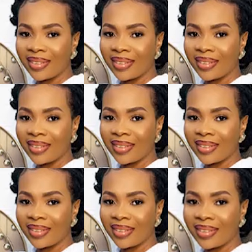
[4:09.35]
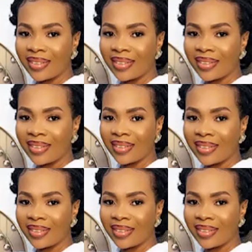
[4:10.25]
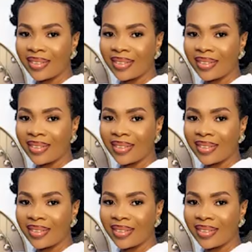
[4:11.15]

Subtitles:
[no speech]